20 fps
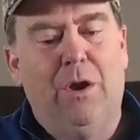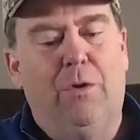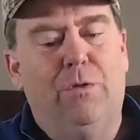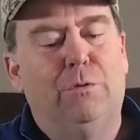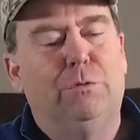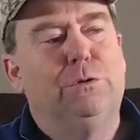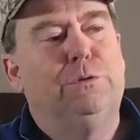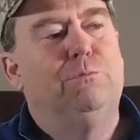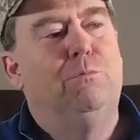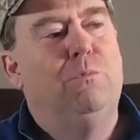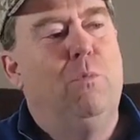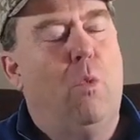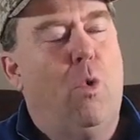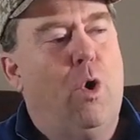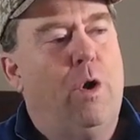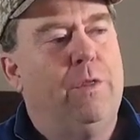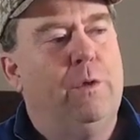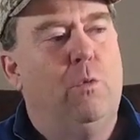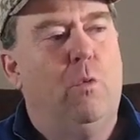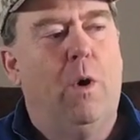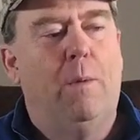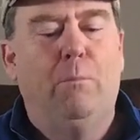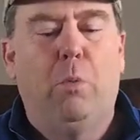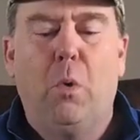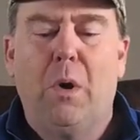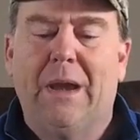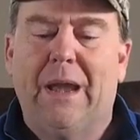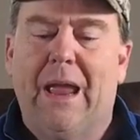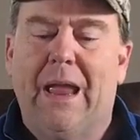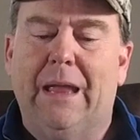know there was more than
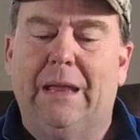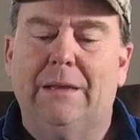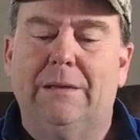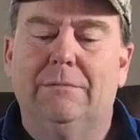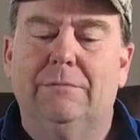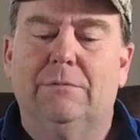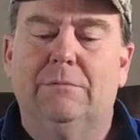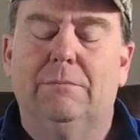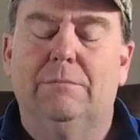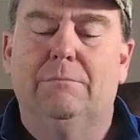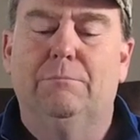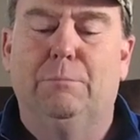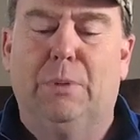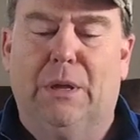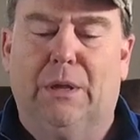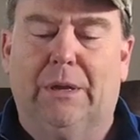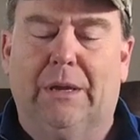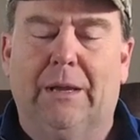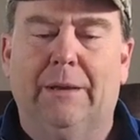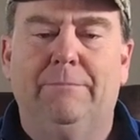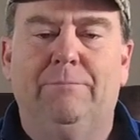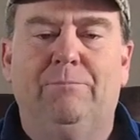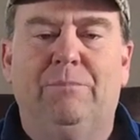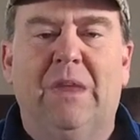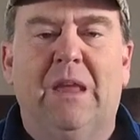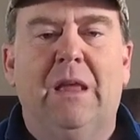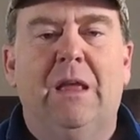1.8 billion.